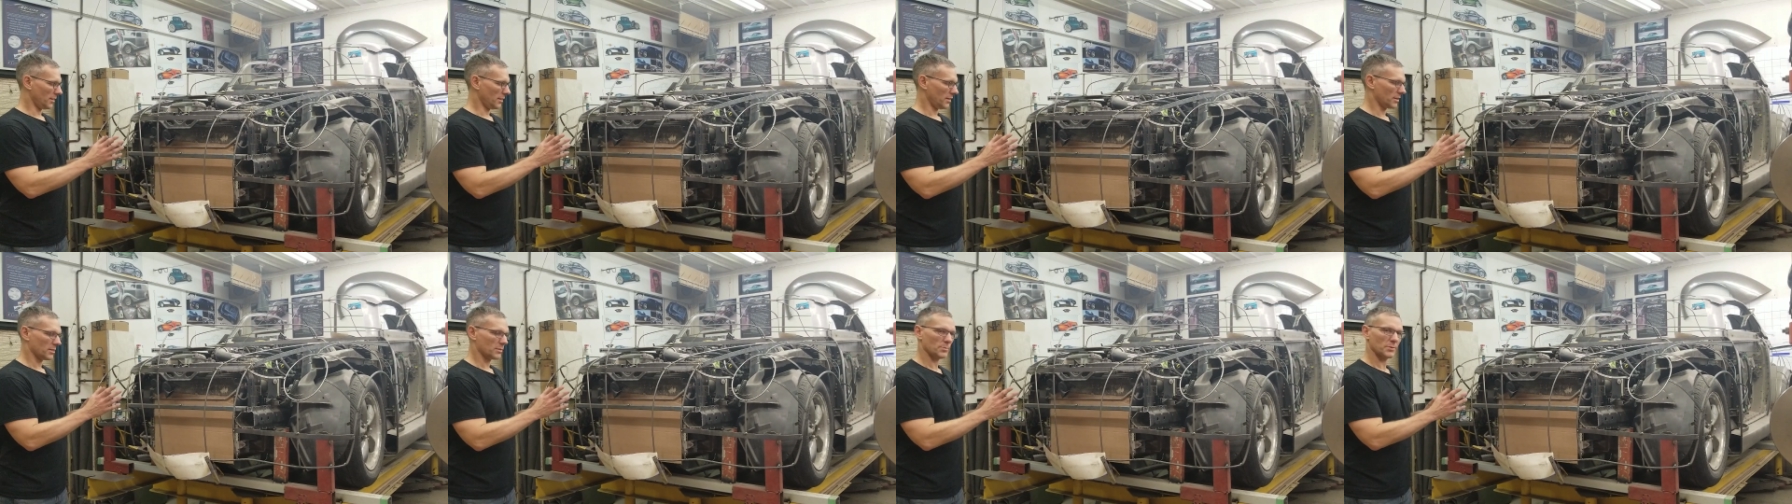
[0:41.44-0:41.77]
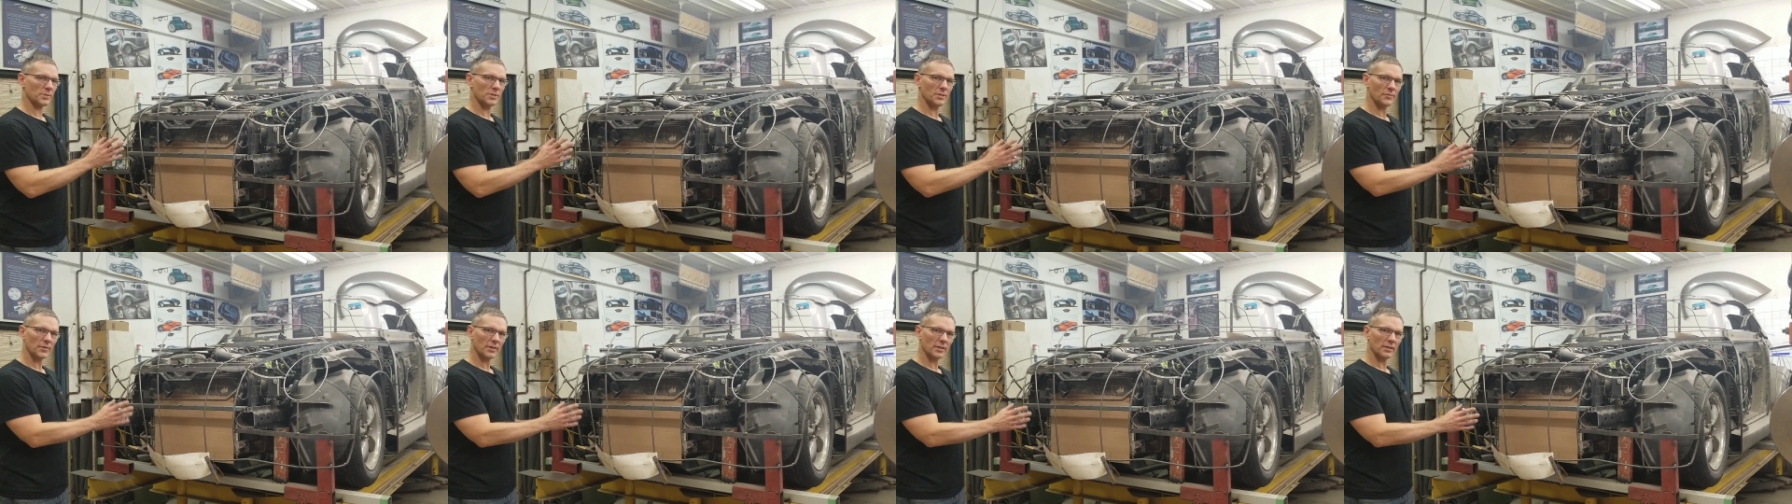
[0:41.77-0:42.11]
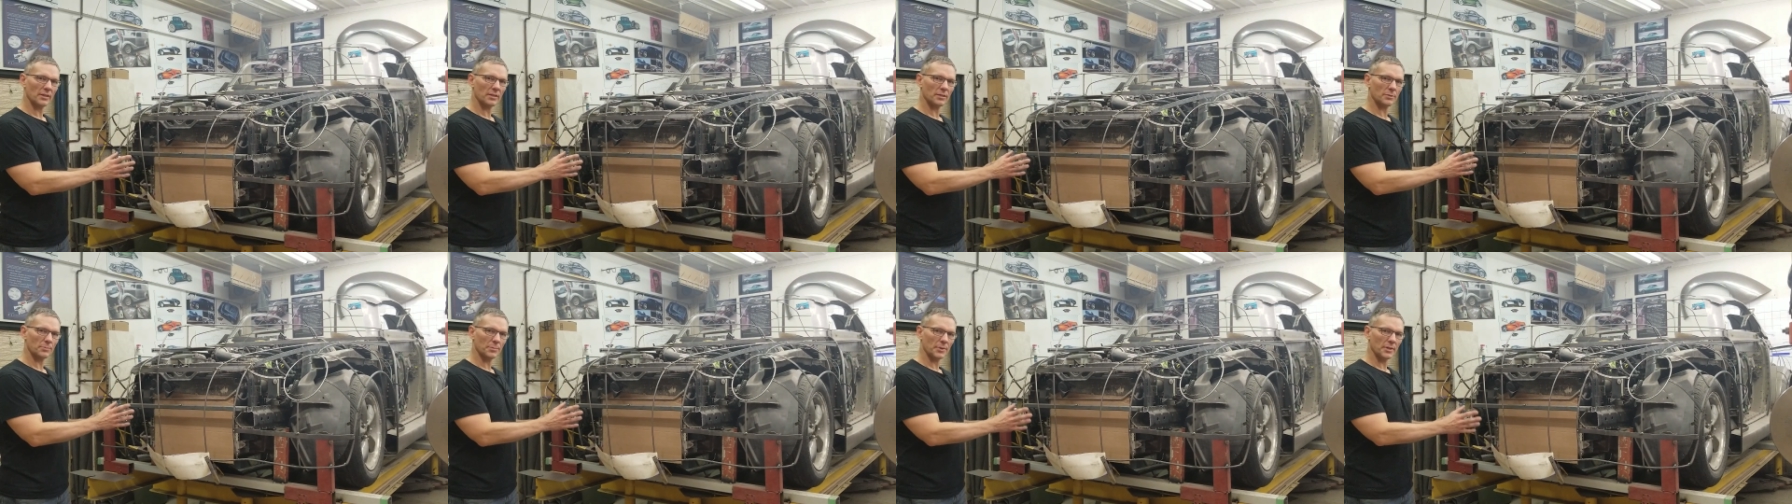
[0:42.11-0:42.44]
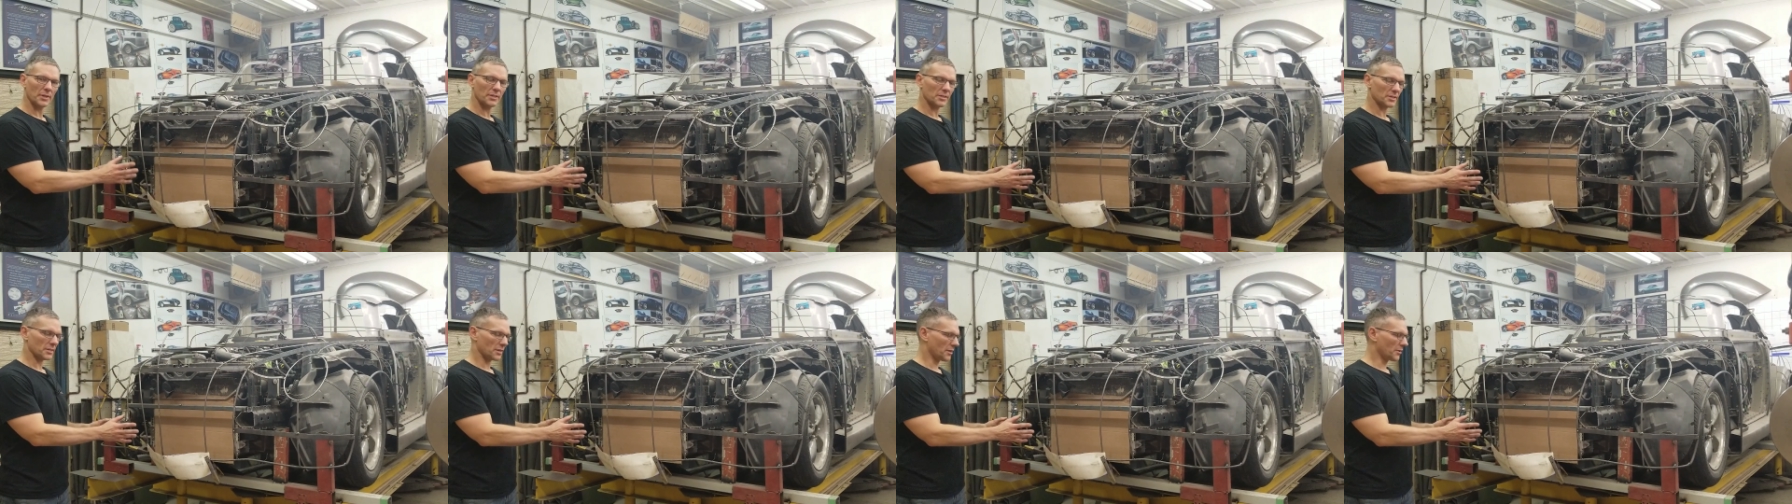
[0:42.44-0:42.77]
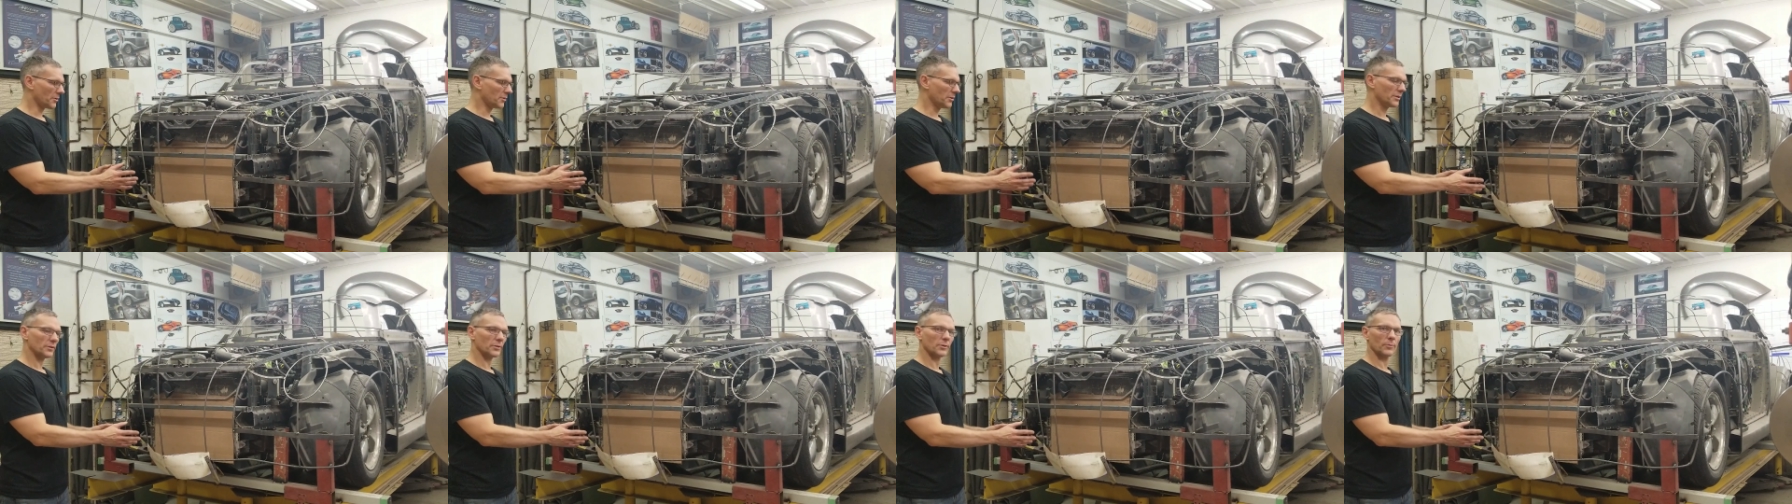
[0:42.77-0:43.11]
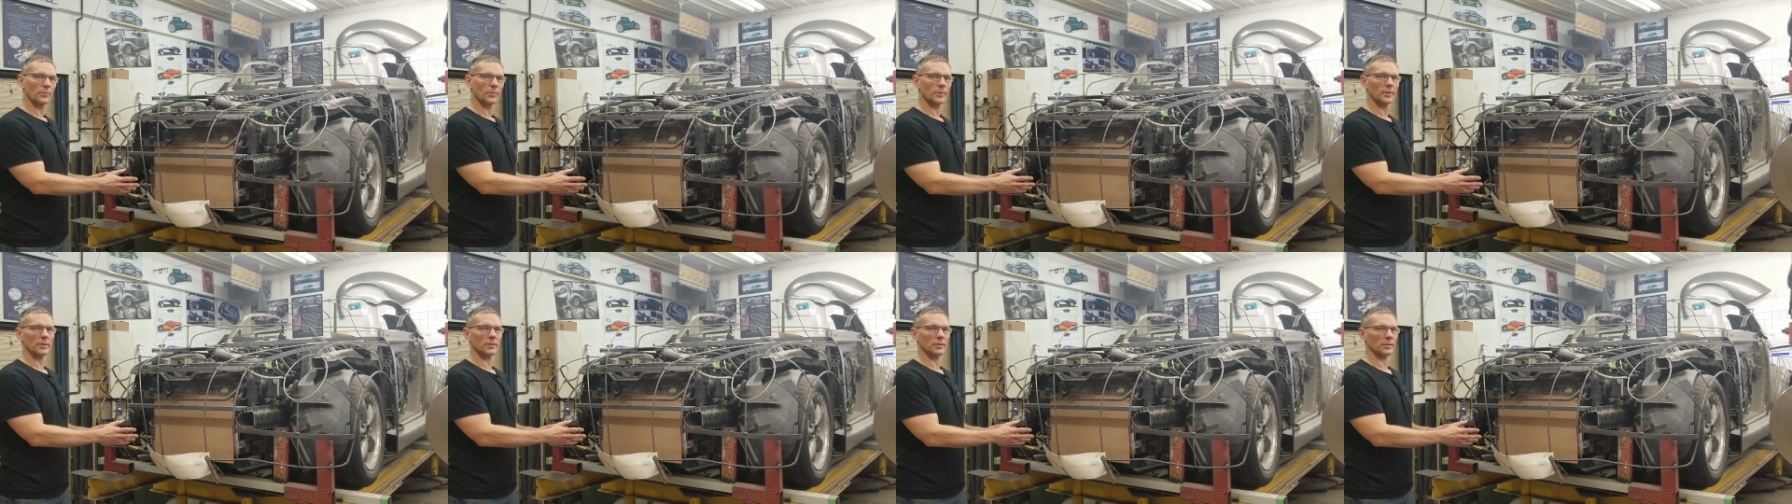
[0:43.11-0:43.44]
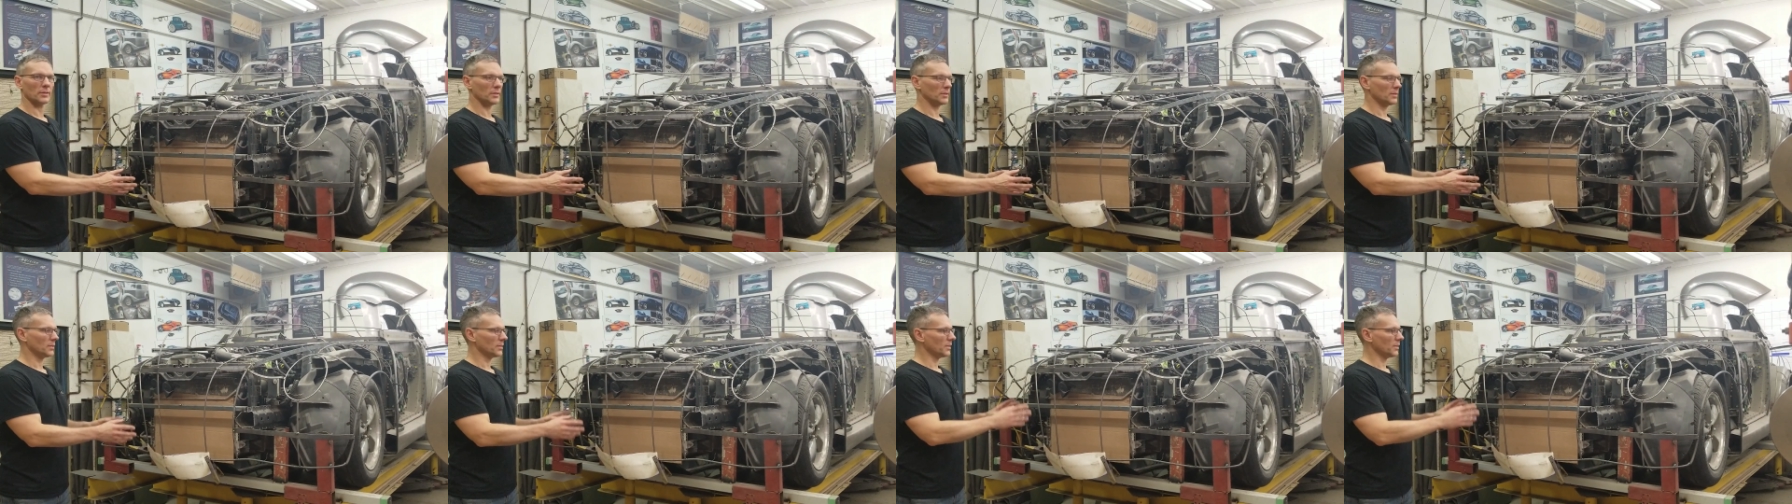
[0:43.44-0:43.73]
Specifically this piece underneath the grille.